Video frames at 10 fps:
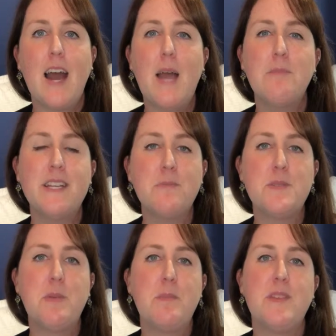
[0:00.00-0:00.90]
Hi, my name is
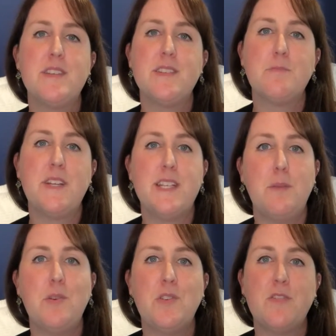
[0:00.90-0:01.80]
Pip. This is my
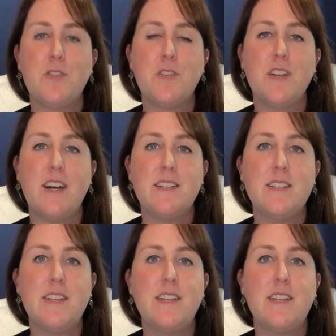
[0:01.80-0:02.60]
debut novel, The Hunted.